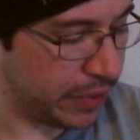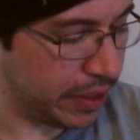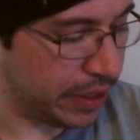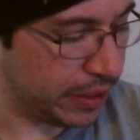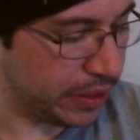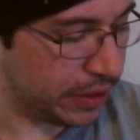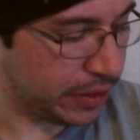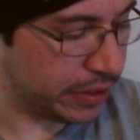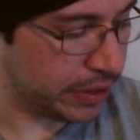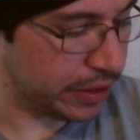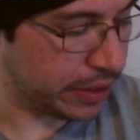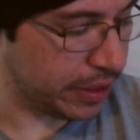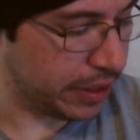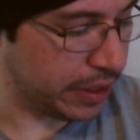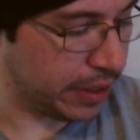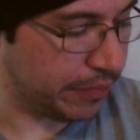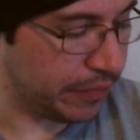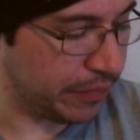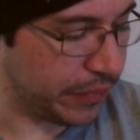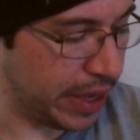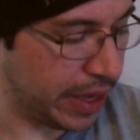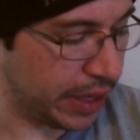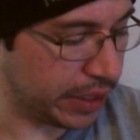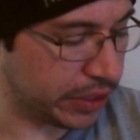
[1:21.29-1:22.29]
It's
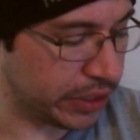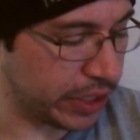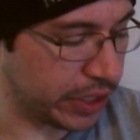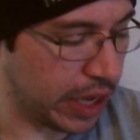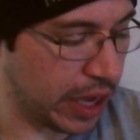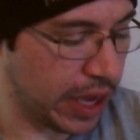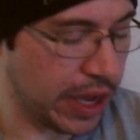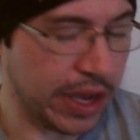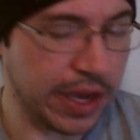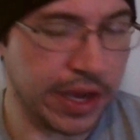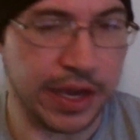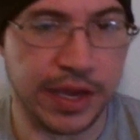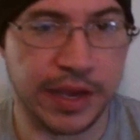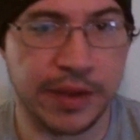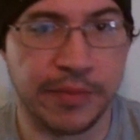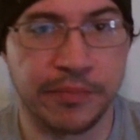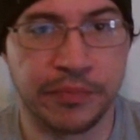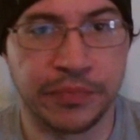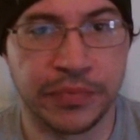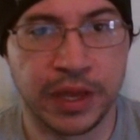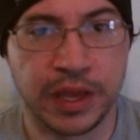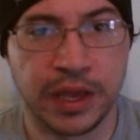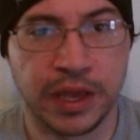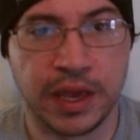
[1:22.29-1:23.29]

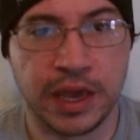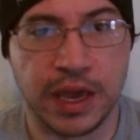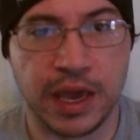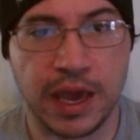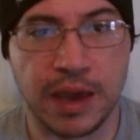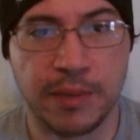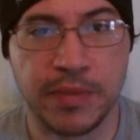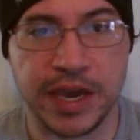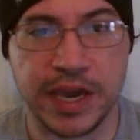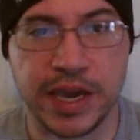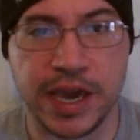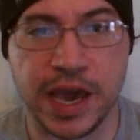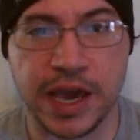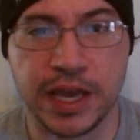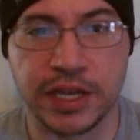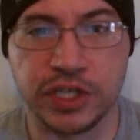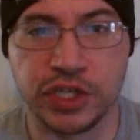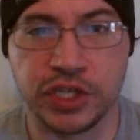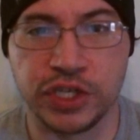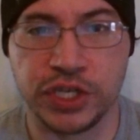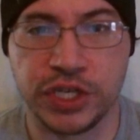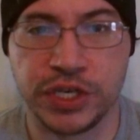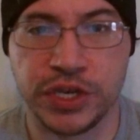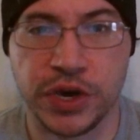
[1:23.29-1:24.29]

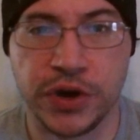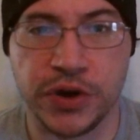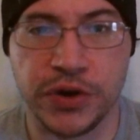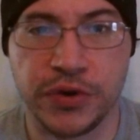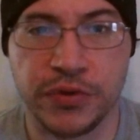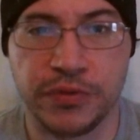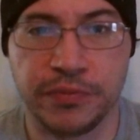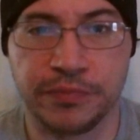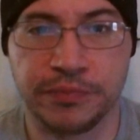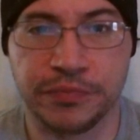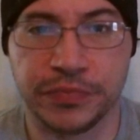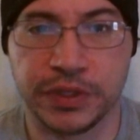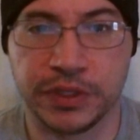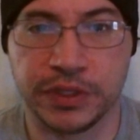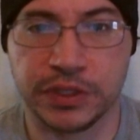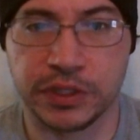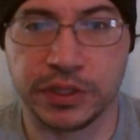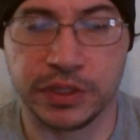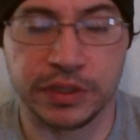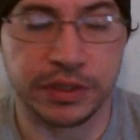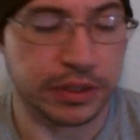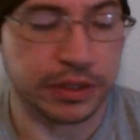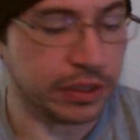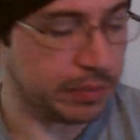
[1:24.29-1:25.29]
X-I-M-A-N-G-O. It's
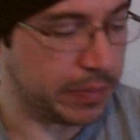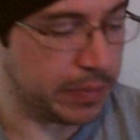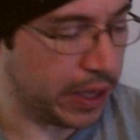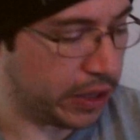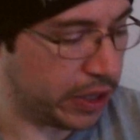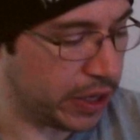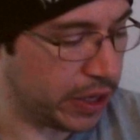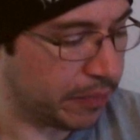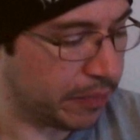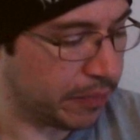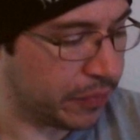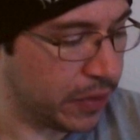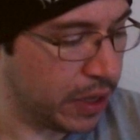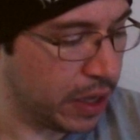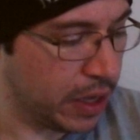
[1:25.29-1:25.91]
the spelling.